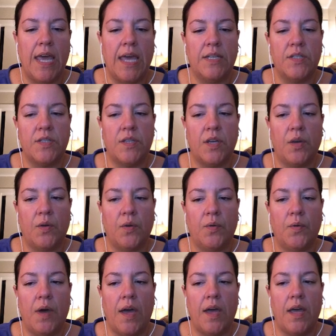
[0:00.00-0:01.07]
And
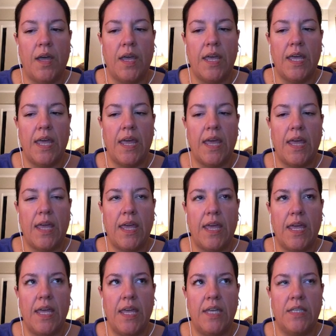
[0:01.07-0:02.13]
so
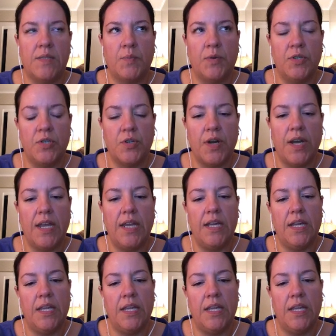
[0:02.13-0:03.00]
it's portrayed